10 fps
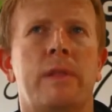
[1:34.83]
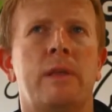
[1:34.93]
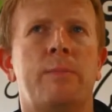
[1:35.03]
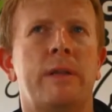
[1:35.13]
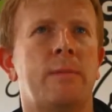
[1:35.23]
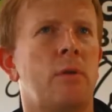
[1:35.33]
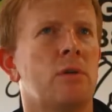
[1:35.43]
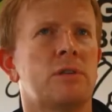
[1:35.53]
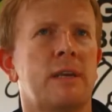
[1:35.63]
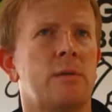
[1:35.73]
he picked up a lot
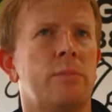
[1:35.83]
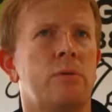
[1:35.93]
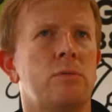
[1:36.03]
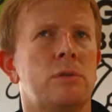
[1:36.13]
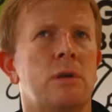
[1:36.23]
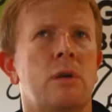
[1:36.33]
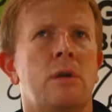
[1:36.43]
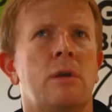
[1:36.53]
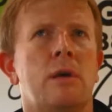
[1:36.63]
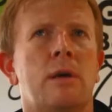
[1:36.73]
of second balls.
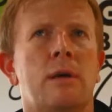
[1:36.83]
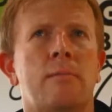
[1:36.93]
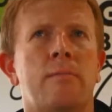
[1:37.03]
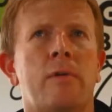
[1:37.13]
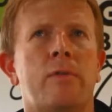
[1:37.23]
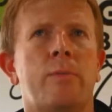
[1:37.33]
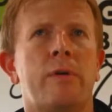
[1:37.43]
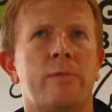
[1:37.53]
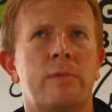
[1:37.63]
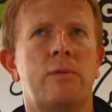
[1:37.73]
I thought
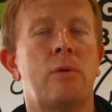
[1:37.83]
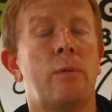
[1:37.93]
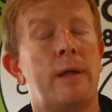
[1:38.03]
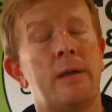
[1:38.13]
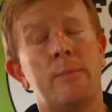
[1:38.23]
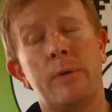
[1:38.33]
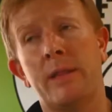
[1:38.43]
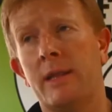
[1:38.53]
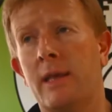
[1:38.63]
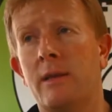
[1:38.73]
both of them done really well. But
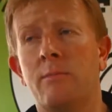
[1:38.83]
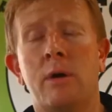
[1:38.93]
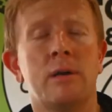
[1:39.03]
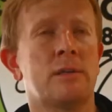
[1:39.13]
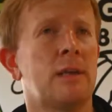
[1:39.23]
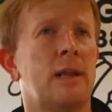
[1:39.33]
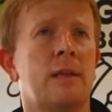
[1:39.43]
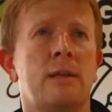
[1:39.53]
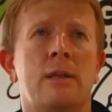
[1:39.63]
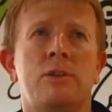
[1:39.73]
then again, Marcus
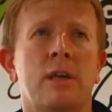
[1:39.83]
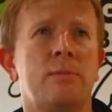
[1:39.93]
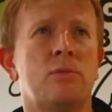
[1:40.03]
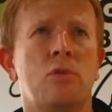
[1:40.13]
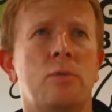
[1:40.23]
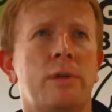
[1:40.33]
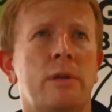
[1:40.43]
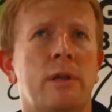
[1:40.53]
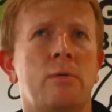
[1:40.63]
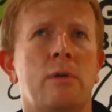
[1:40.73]
Kelly and James Norwood,
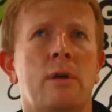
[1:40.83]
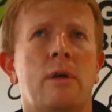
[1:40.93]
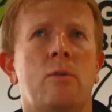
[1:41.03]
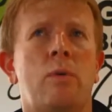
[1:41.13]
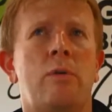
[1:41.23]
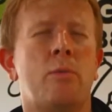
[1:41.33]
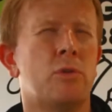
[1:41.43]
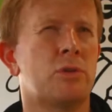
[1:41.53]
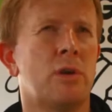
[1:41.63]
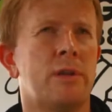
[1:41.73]
we are
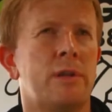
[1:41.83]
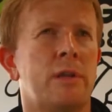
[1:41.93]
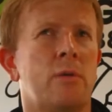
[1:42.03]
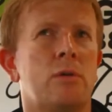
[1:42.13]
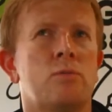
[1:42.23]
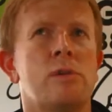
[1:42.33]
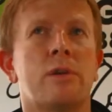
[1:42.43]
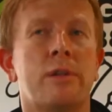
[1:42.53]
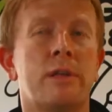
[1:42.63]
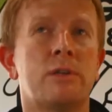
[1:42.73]
more solid. I was
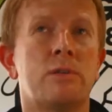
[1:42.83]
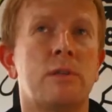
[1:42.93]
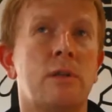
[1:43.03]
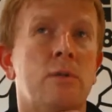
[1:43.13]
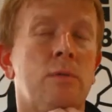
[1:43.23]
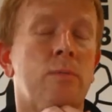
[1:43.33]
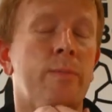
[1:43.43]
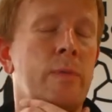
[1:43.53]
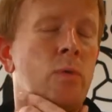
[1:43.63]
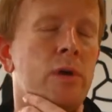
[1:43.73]
working on this, we've
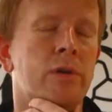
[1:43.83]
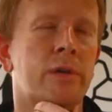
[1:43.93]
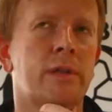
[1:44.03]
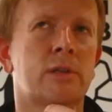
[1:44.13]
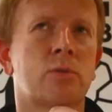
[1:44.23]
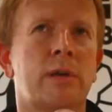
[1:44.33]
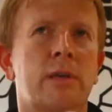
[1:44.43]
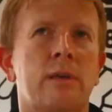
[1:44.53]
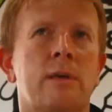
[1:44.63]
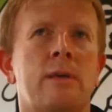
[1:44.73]
been working on it this
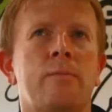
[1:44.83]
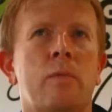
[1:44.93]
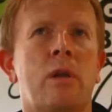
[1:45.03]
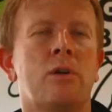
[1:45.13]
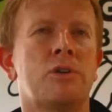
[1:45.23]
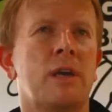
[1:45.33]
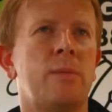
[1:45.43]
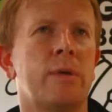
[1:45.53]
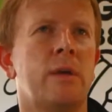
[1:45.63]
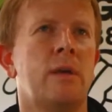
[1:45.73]
week, a lot of
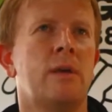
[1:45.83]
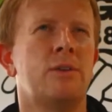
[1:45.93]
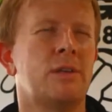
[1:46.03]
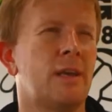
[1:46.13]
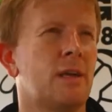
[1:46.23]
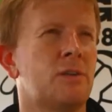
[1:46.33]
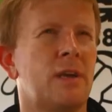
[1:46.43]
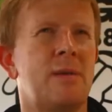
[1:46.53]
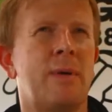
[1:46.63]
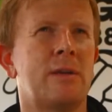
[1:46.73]
shape, just getting our
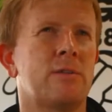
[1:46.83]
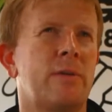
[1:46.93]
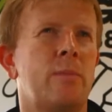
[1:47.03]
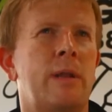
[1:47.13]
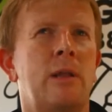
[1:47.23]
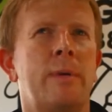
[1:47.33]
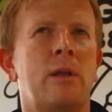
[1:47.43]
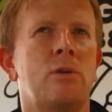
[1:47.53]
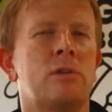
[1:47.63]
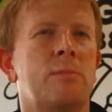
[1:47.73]
shape back. So I think we've been a little bit
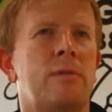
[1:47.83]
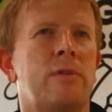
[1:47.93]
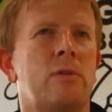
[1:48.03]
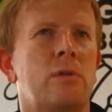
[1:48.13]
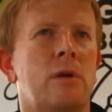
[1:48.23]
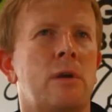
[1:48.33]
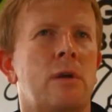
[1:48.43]
loose in midfield.